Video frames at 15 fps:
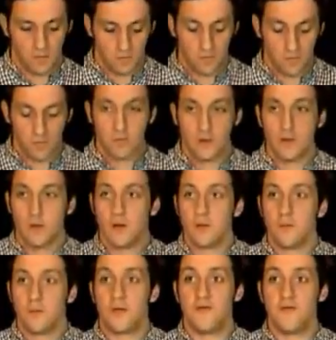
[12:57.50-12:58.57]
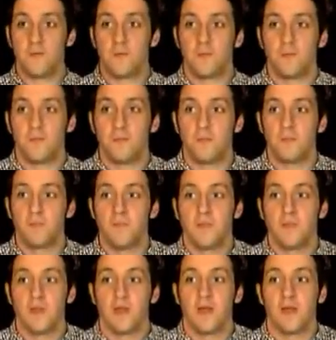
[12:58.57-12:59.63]
Well, what you have to keep in mind
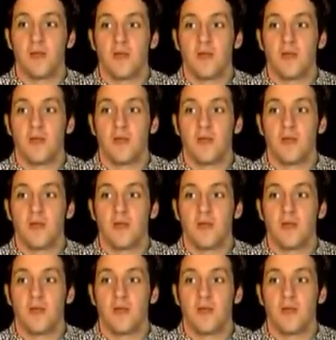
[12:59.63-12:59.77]
is